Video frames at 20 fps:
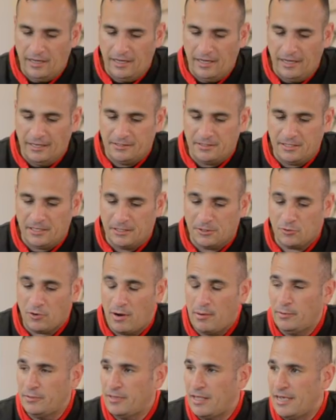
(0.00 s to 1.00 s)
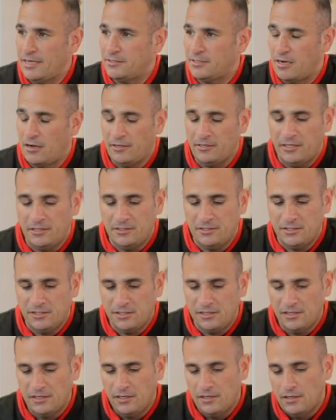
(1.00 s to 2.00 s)
It's scrambled eggs and
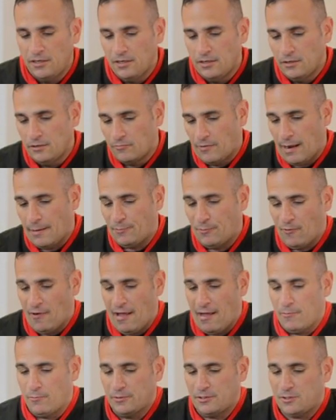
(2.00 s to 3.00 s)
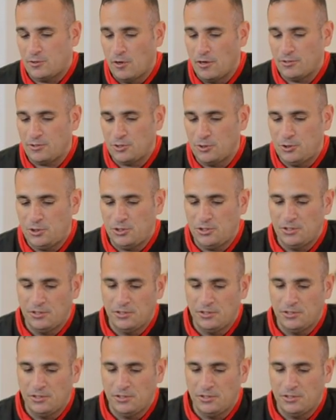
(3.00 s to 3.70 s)
onions wrapped around with sausage,